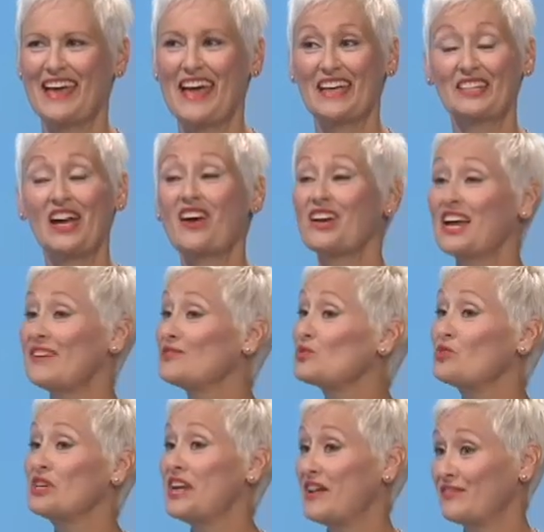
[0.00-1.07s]
and our
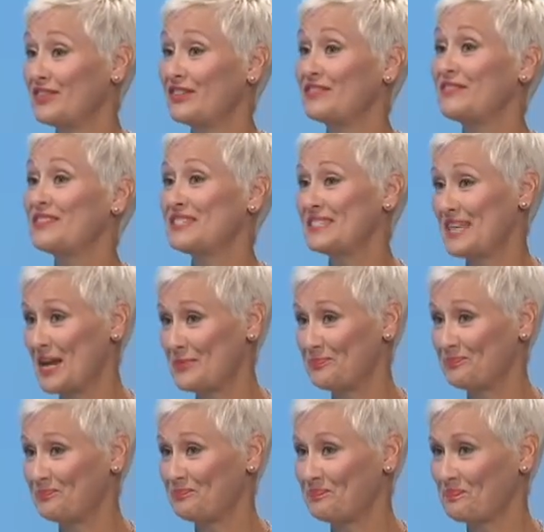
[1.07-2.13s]
lives were never the same.